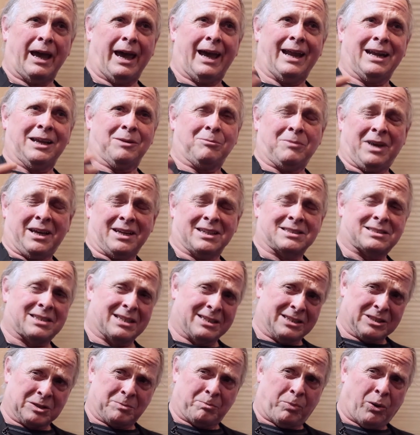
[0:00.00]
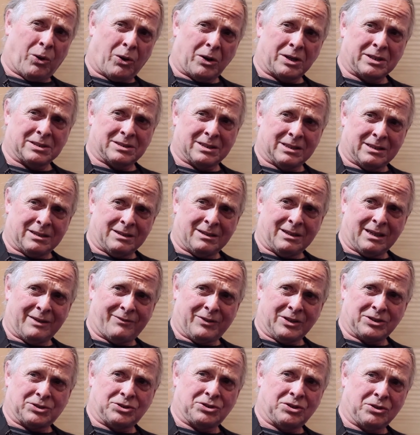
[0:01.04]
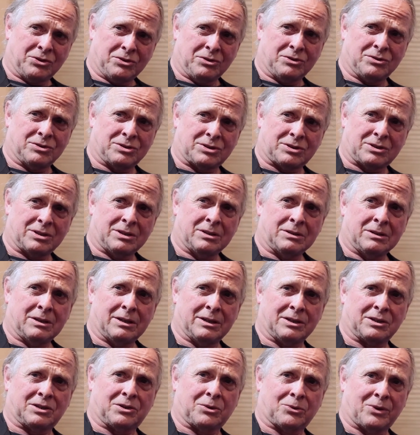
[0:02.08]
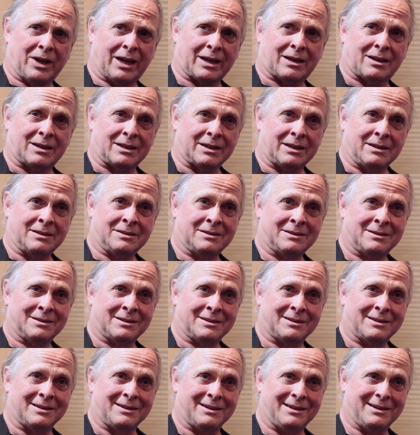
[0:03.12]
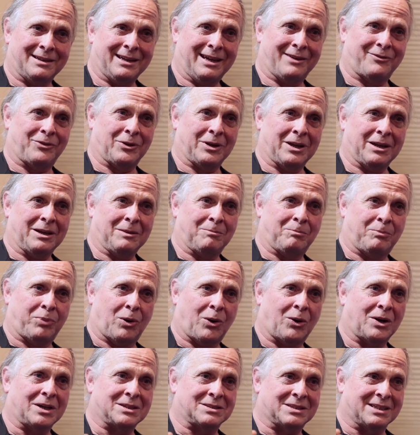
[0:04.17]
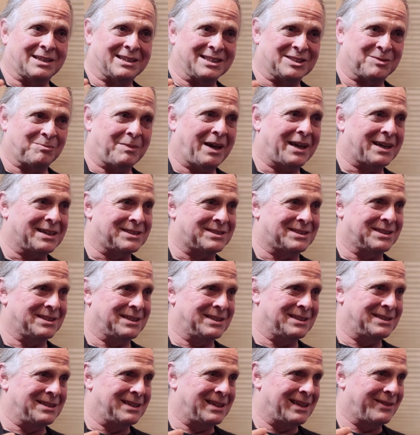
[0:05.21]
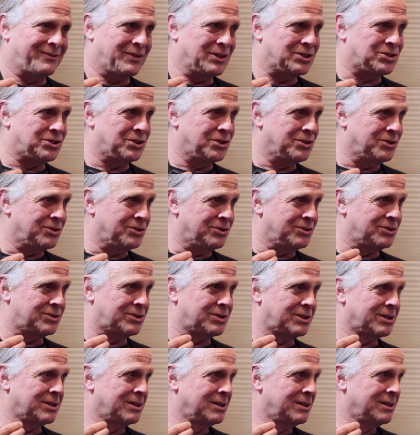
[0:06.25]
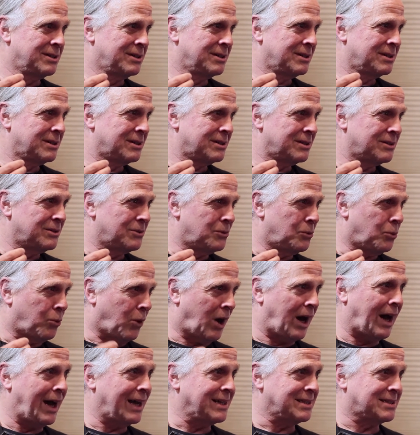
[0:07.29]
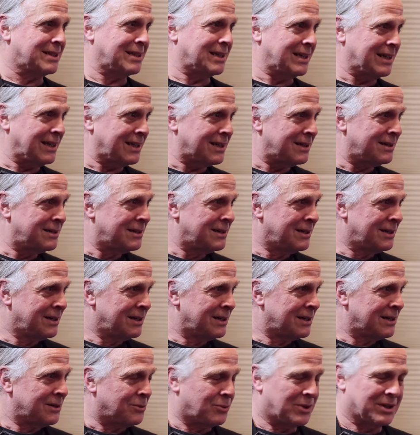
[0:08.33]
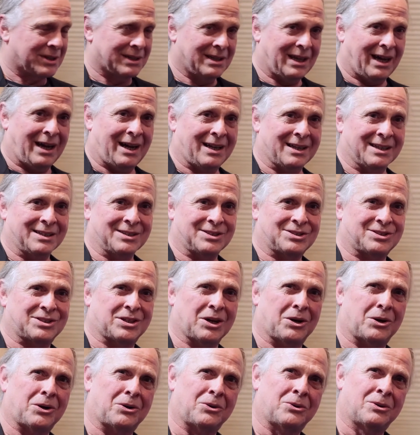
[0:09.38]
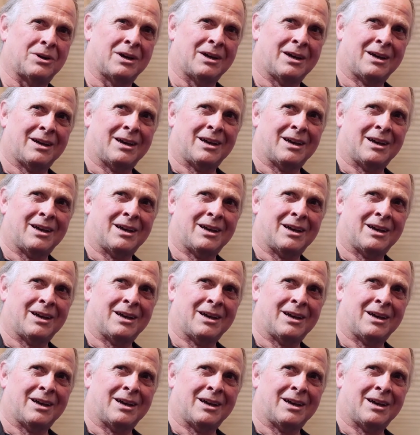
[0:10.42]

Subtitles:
any medicine is poison if it's used incorrectly. And every poison is medicine if it's used wisely with knowledge. So